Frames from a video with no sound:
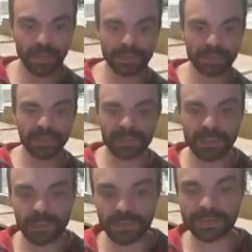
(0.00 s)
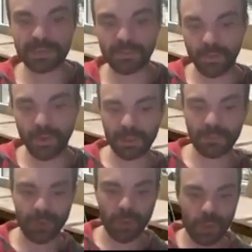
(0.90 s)
So this here is the formal
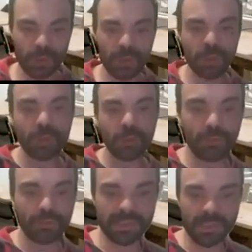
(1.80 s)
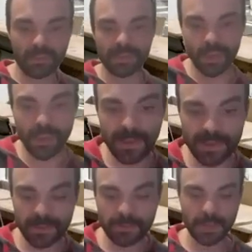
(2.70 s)
definition of a state transition
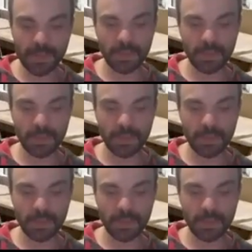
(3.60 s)
system.